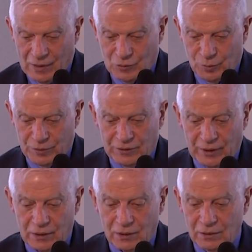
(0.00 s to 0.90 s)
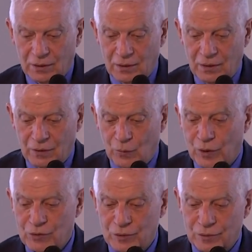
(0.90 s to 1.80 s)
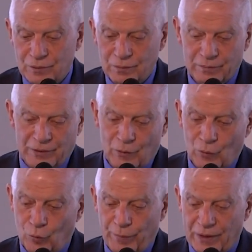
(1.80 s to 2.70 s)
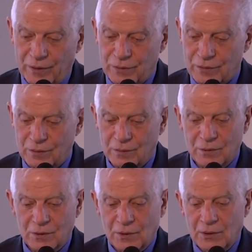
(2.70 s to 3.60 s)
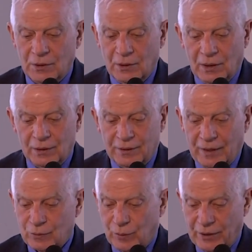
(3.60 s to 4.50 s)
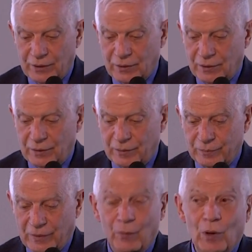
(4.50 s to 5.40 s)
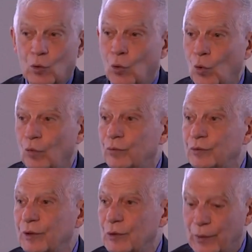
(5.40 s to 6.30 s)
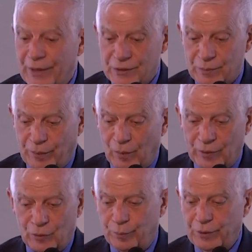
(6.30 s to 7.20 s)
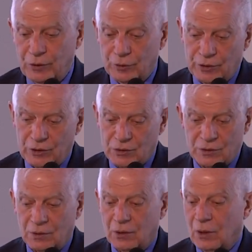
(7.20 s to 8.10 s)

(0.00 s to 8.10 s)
has to be taken here in Washington by the lawmakers. And that's why um, our call for the U S public opinion is,